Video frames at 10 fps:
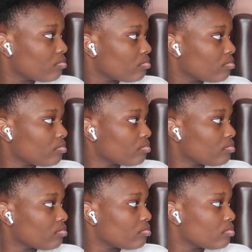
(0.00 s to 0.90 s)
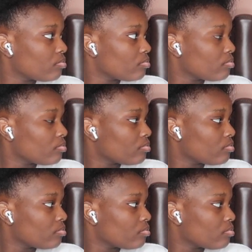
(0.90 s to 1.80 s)

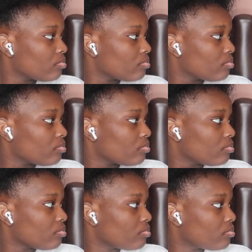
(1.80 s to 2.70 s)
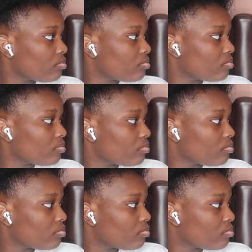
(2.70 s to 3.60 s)

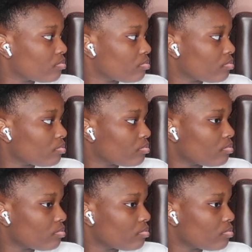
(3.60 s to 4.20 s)
The person shown says nothing.